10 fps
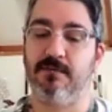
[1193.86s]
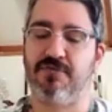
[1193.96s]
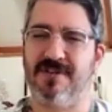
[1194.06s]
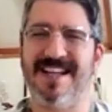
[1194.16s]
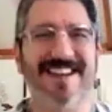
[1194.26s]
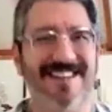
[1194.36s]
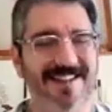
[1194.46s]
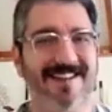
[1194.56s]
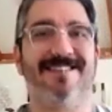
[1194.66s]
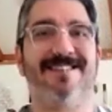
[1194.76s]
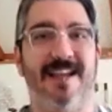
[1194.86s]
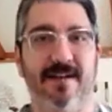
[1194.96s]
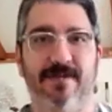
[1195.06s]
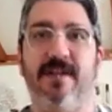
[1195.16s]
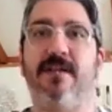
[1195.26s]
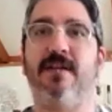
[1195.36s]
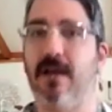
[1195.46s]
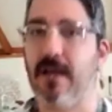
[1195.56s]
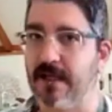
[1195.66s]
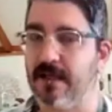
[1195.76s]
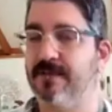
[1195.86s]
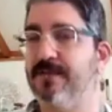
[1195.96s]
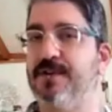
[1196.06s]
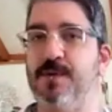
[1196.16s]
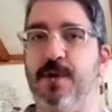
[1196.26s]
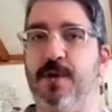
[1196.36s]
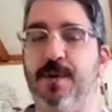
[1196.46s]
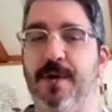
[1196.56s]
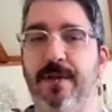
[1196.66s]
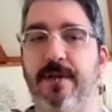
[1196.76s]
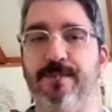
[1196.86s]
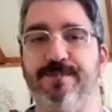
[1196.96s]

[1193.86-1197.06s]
protected and safe and clear for you to work with.